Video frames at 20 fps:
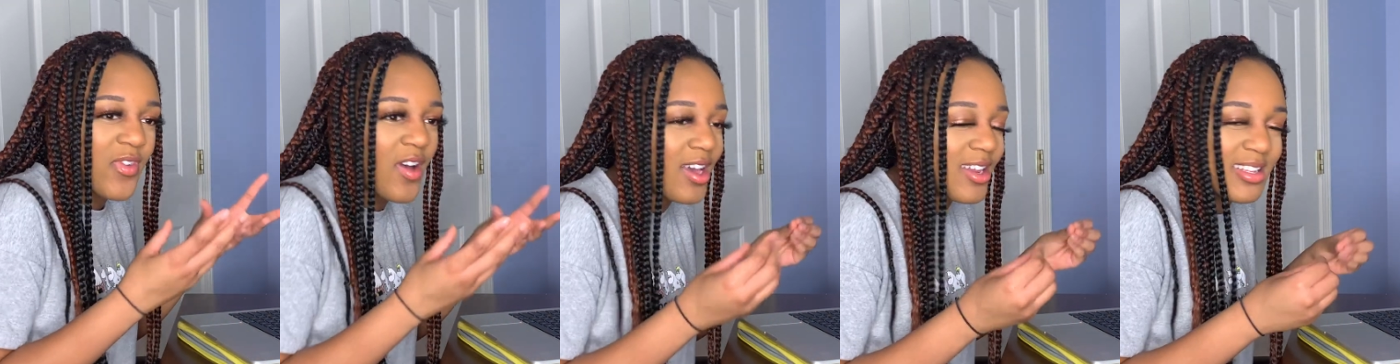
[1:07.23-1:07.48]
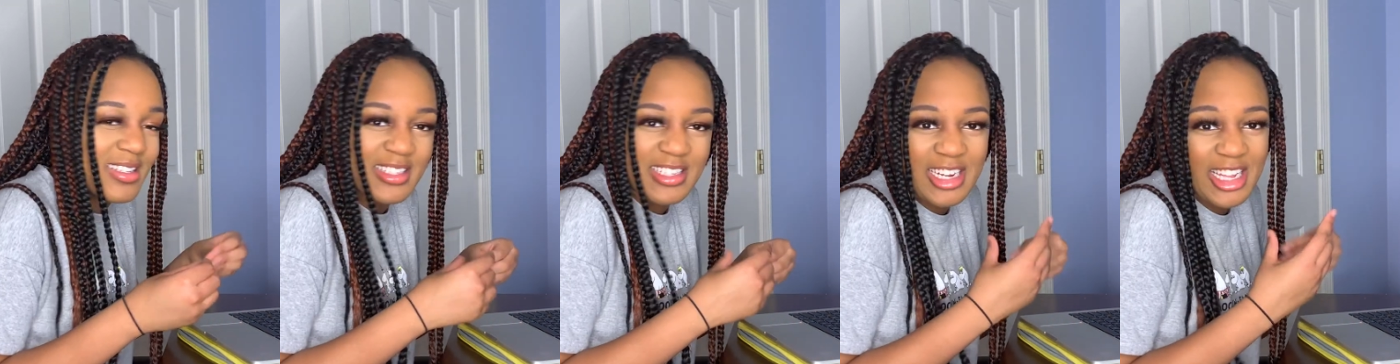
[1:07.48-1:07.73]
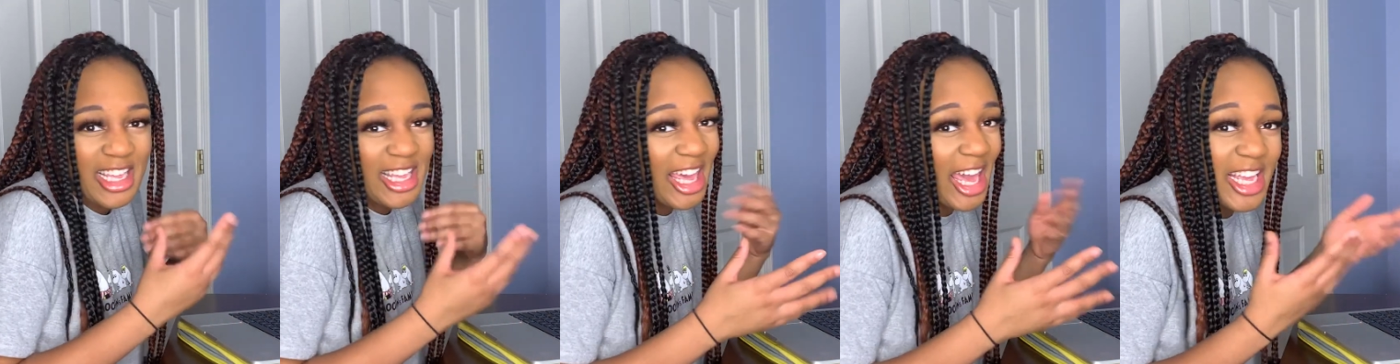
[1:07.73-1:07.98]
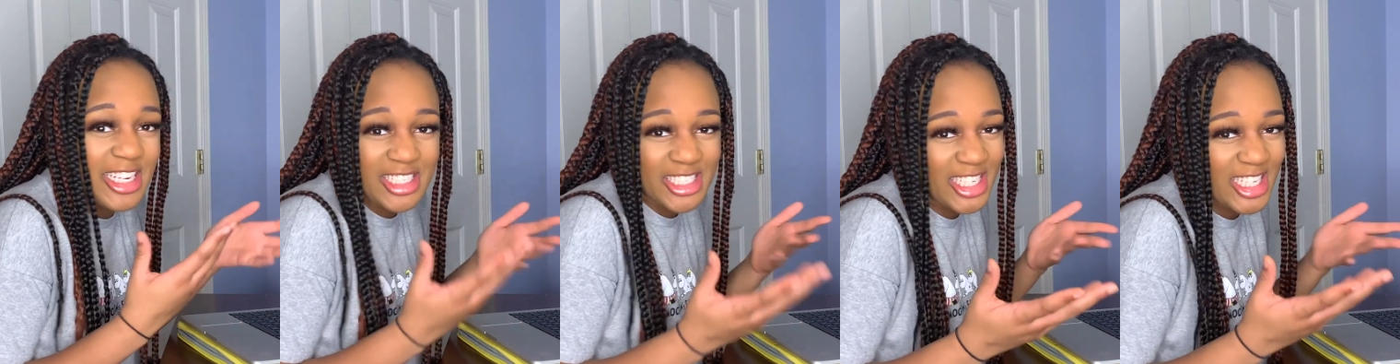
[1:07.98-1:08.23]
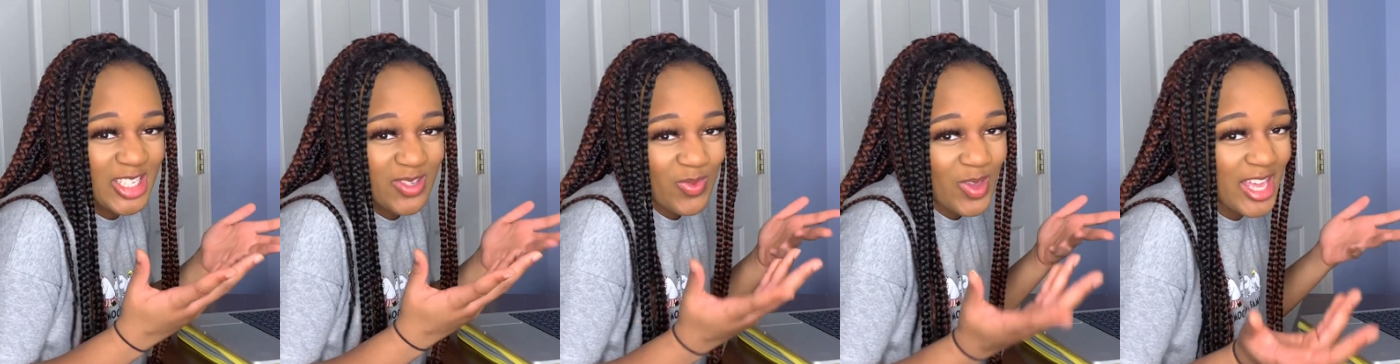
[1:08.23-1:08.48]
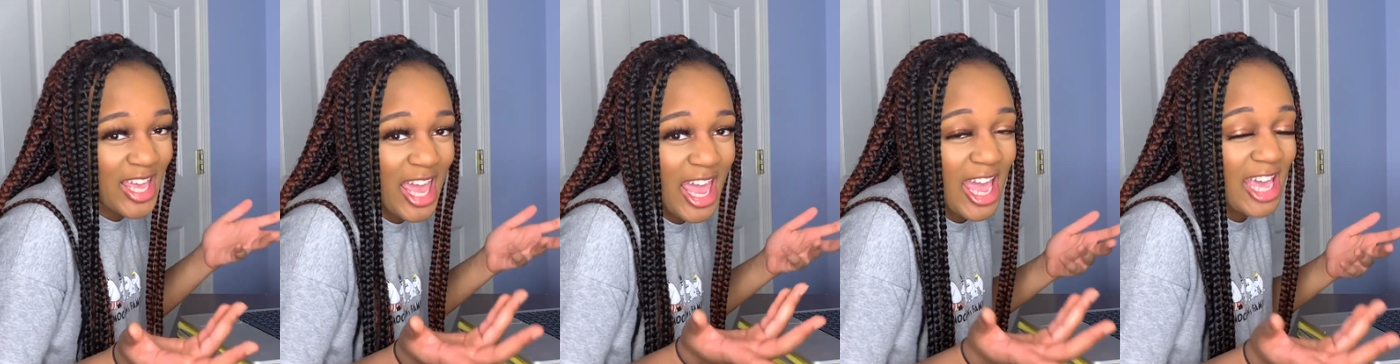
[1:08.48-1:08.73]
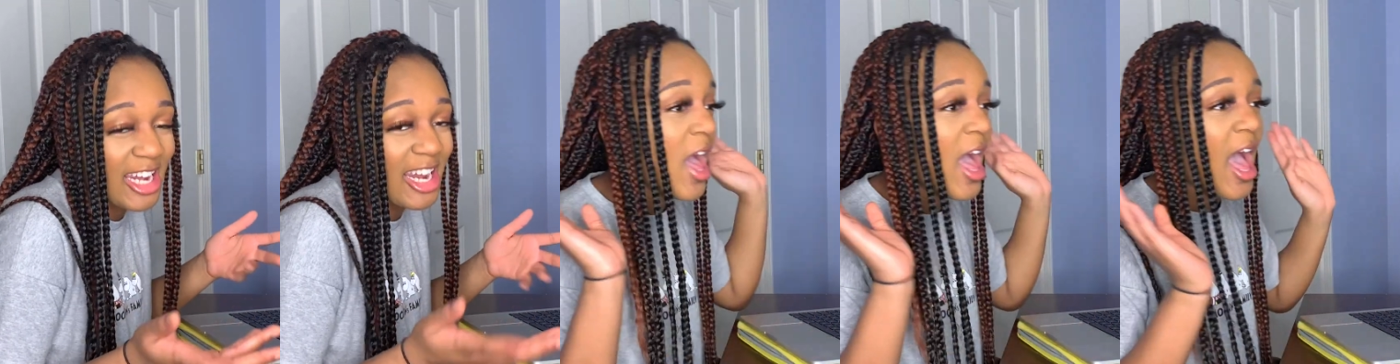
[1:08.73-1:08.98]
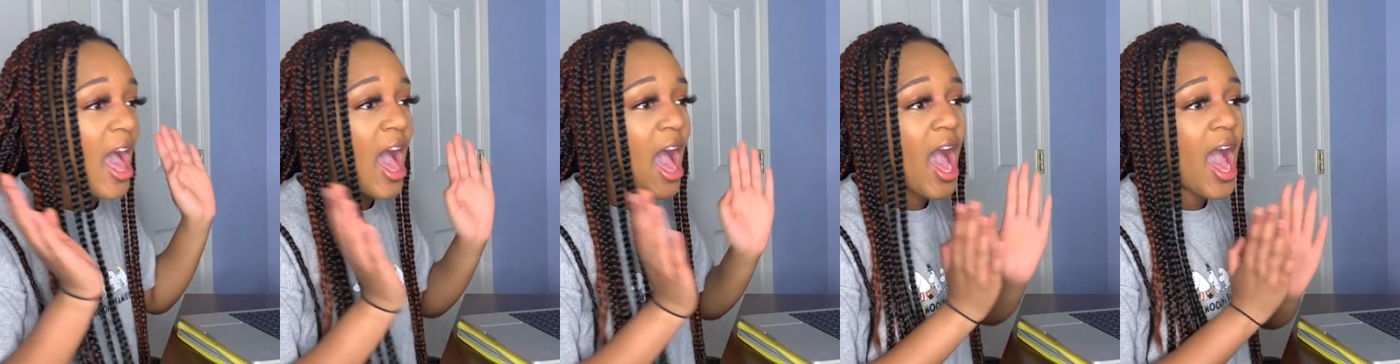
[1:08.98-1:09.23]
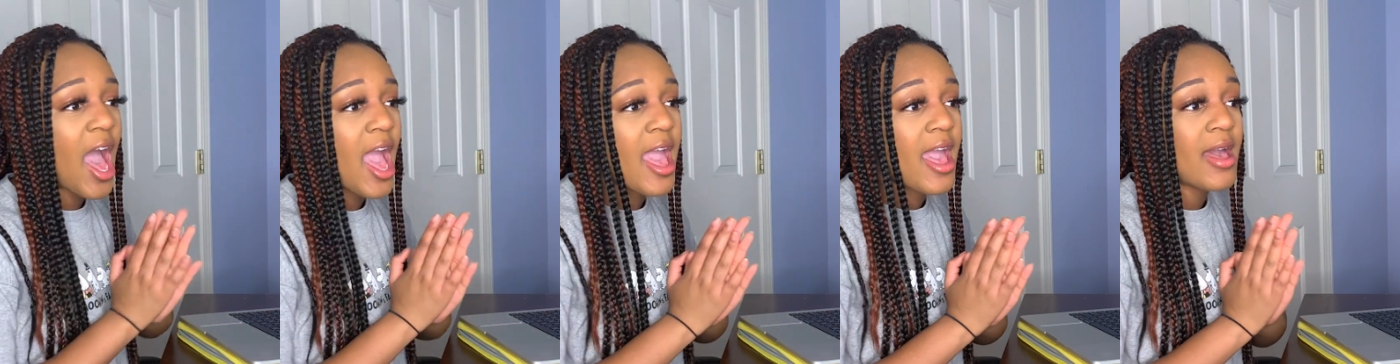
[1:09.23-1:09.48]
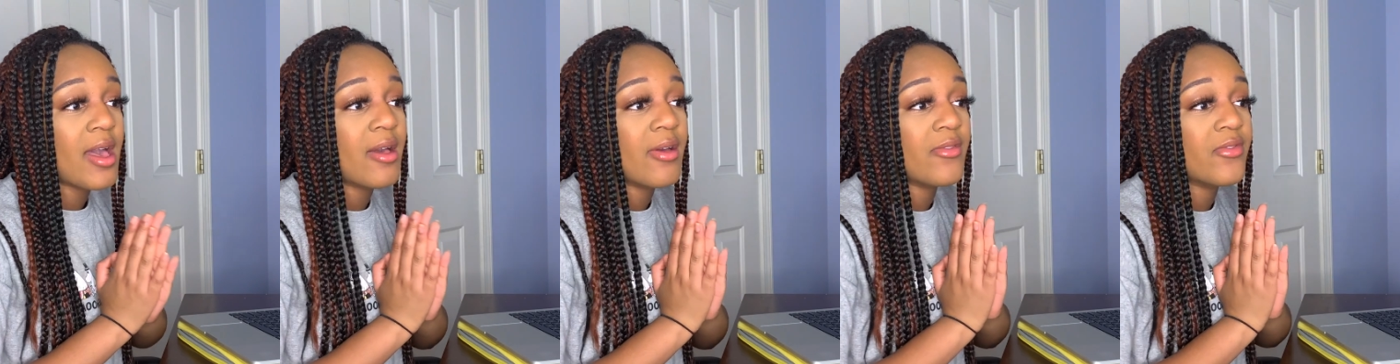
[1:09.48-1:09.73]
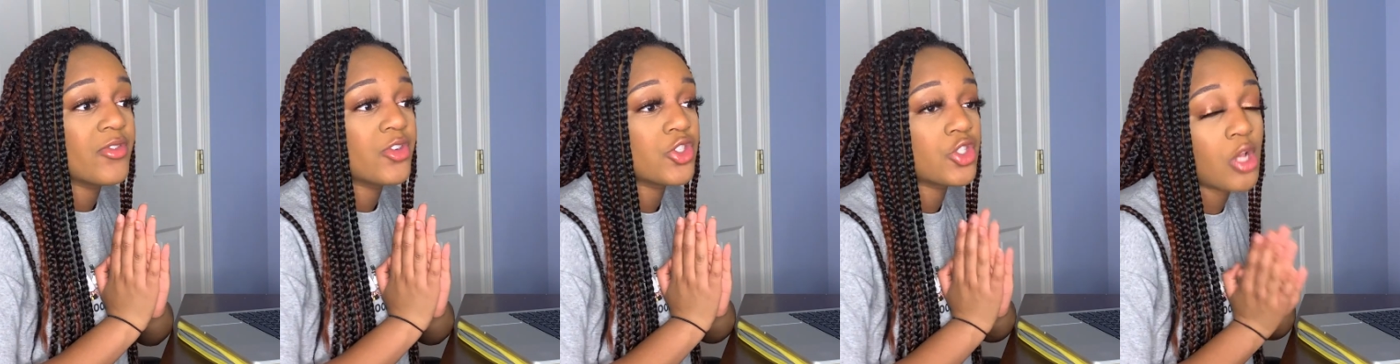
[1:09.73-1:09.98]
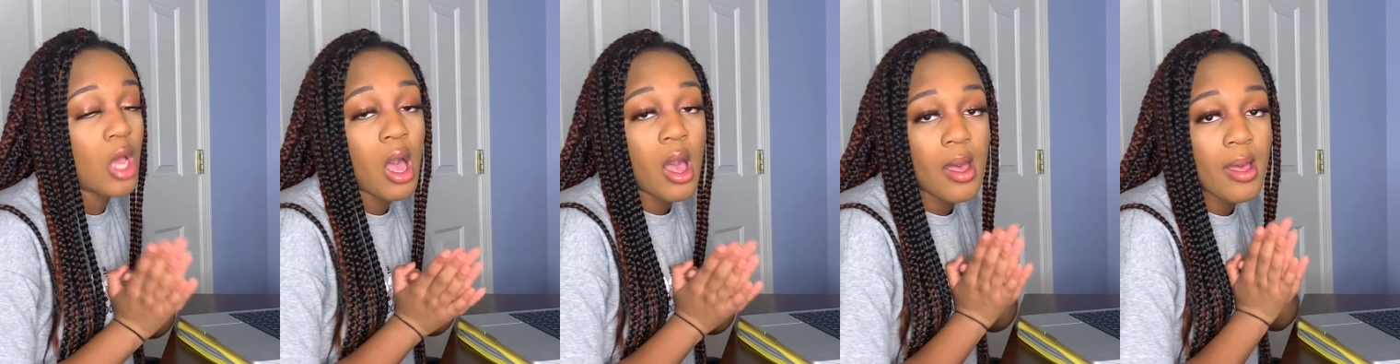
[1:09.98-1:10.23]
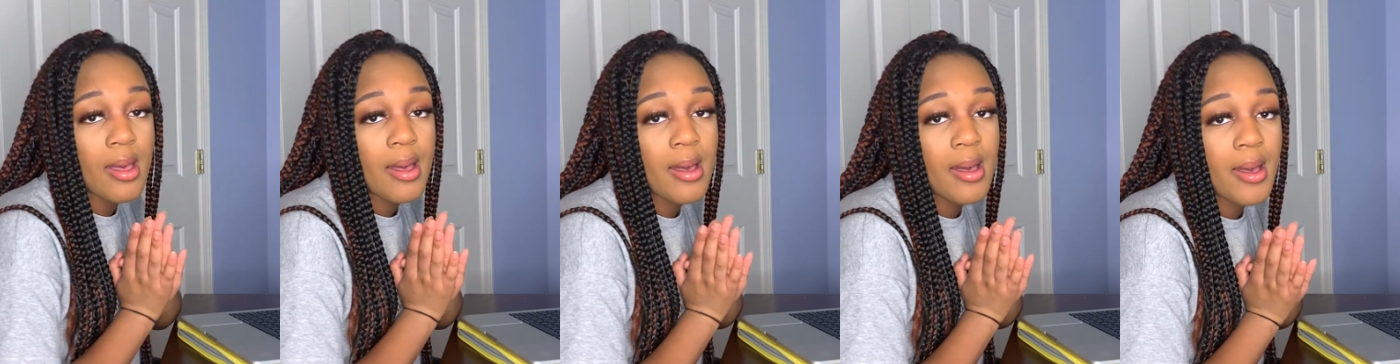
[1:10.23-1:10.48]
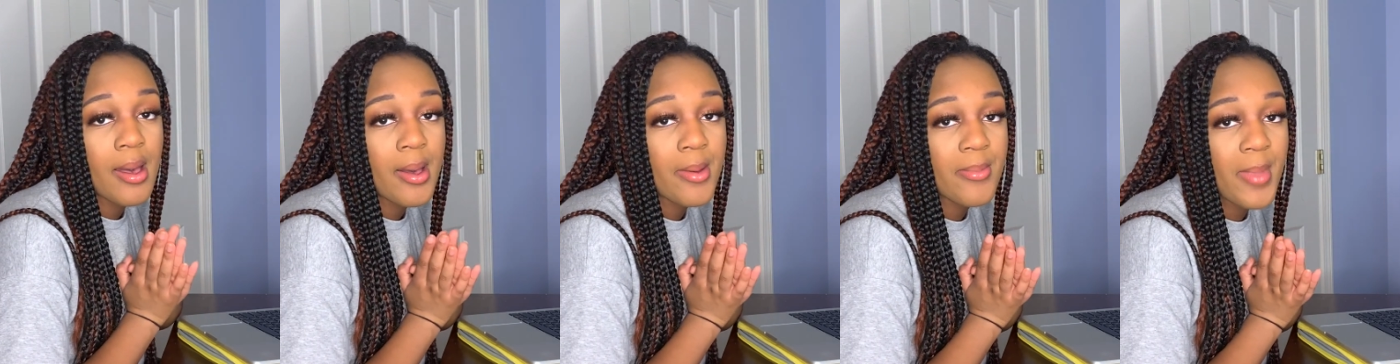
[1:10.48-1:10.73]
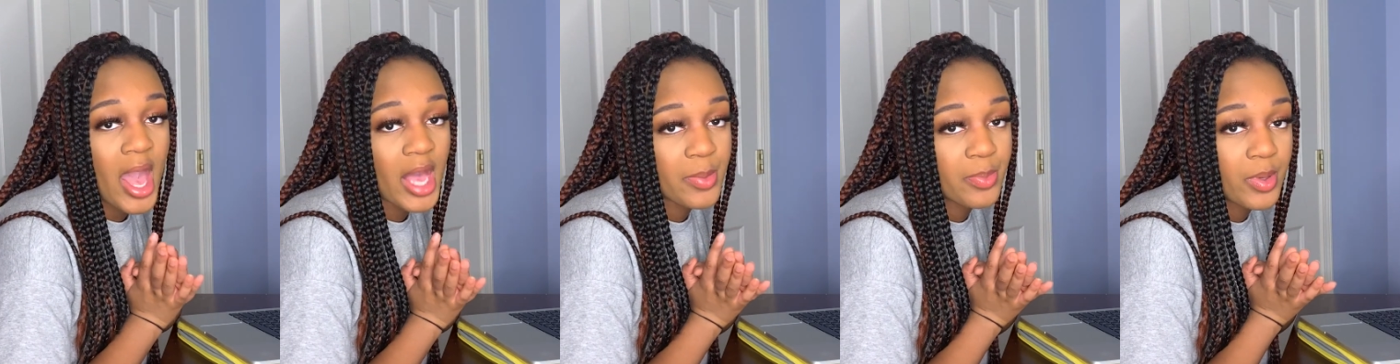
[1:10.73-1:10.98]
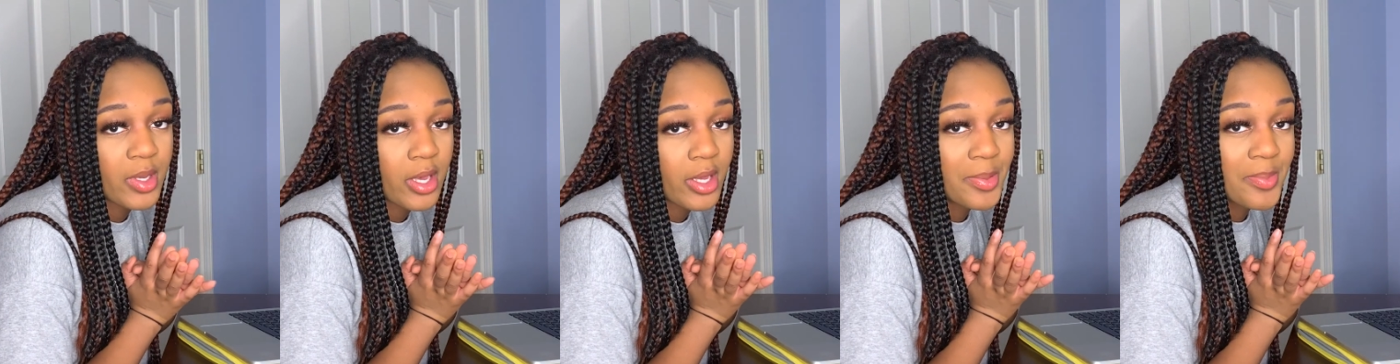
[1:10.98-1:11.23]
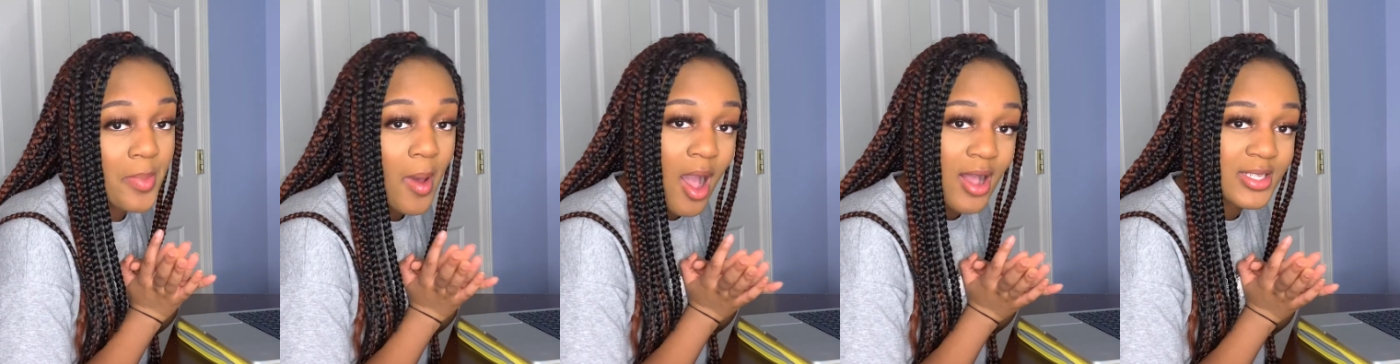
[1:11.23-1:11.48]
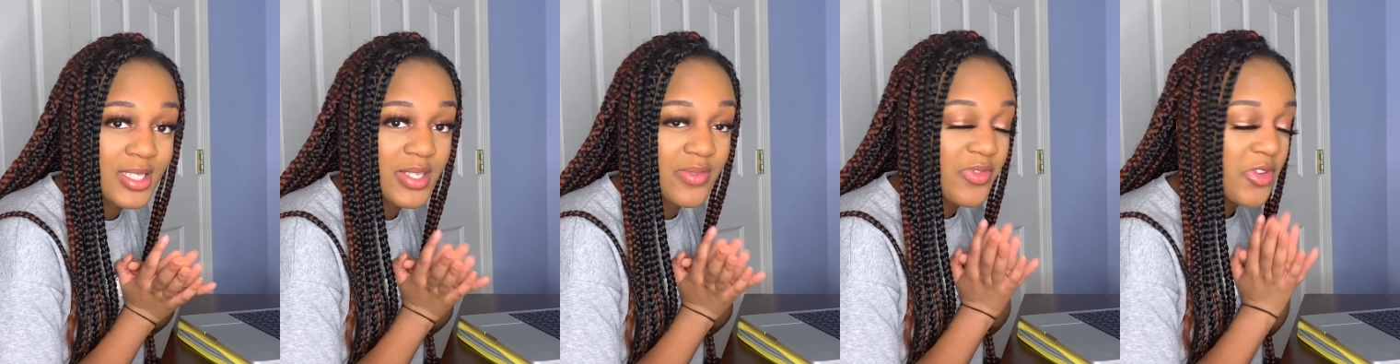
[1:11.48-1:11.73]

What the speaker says: fun as and engaging as we can. I have shot a MacBook unboxing